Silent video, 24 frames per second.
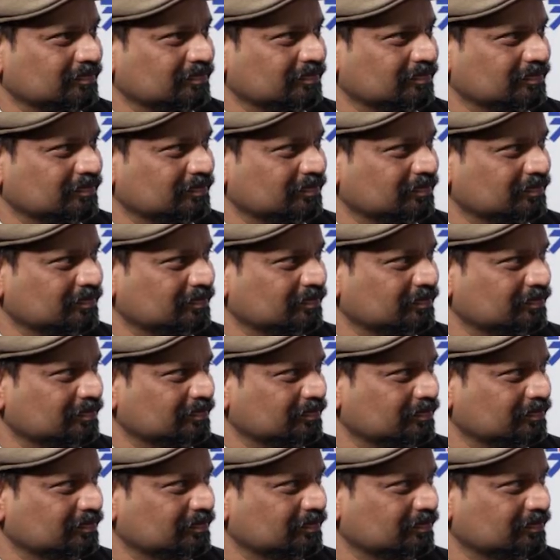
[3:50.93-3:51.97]

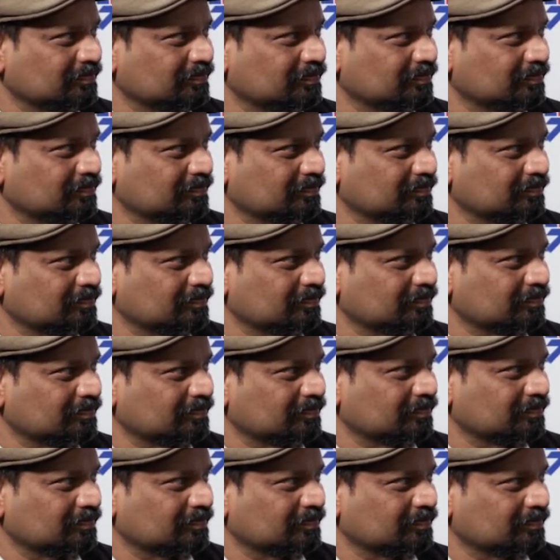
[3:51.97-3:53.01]

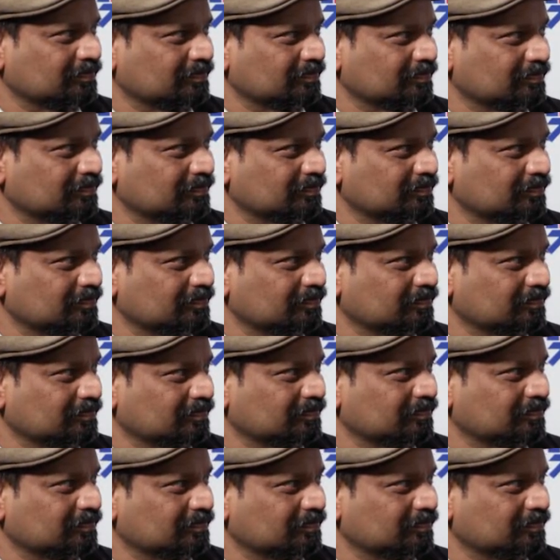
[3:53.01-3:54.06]

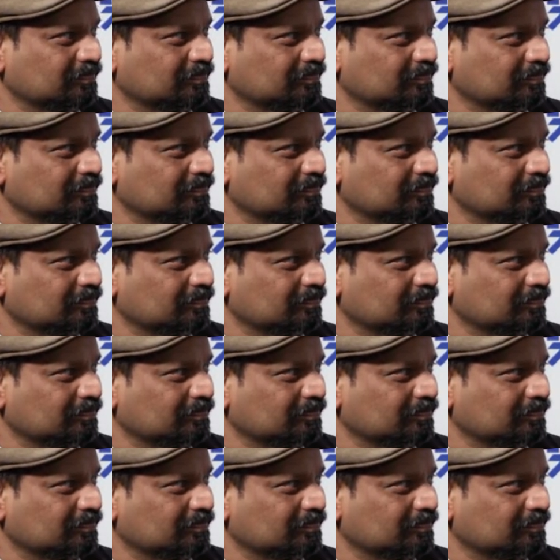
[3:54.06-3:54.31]
No words are spoken by the person on screen.